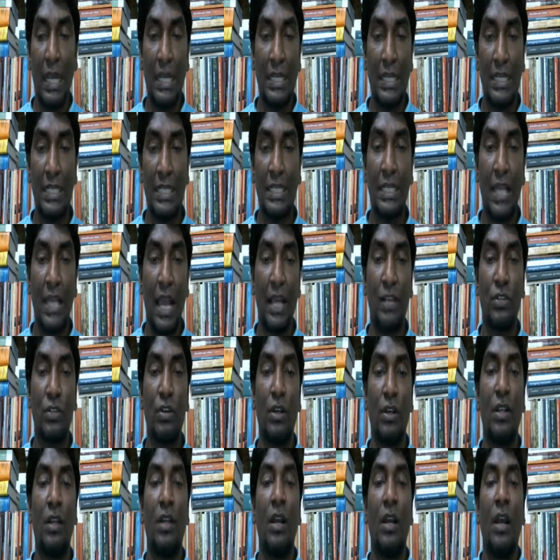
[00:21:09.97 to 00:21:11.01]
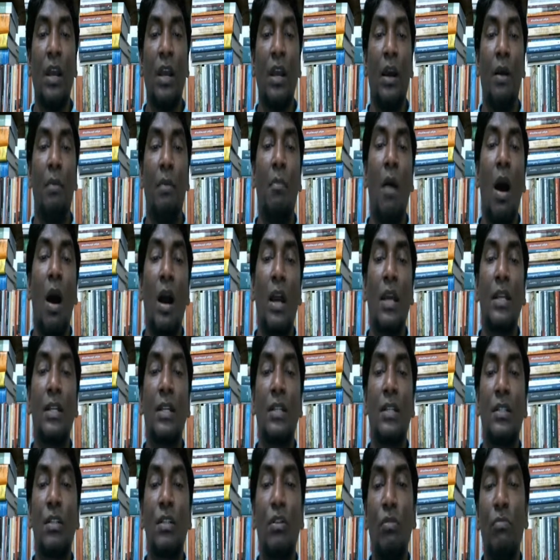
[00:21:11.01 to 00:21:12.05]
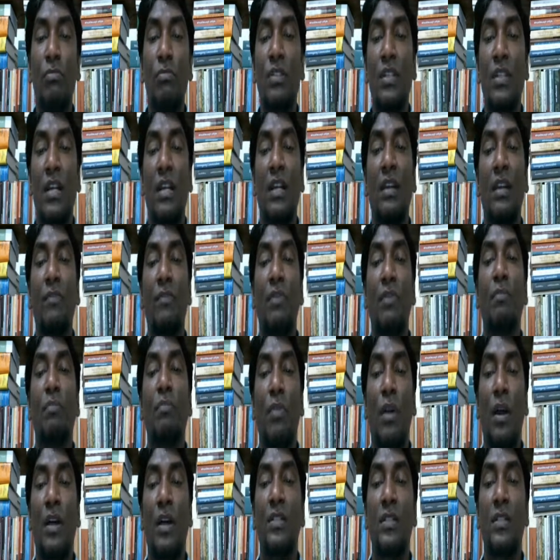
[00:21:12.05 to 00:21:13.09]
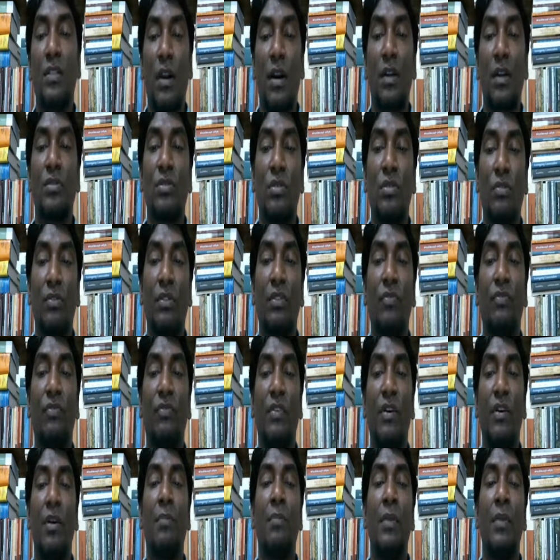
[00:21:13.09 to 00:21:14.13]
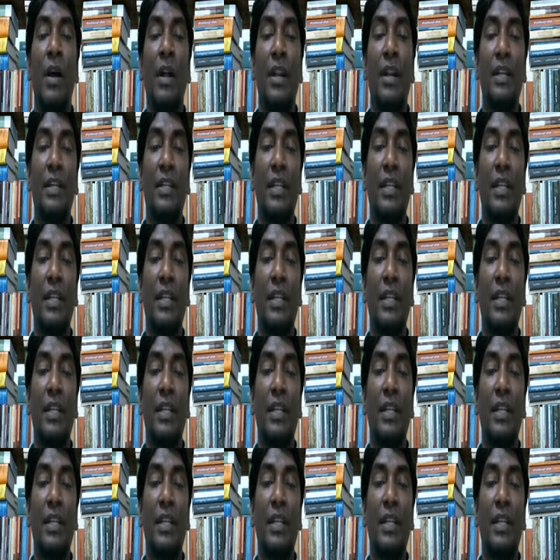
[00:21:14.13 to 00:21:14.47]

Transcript: is actually a market assumes a given price structure of the firm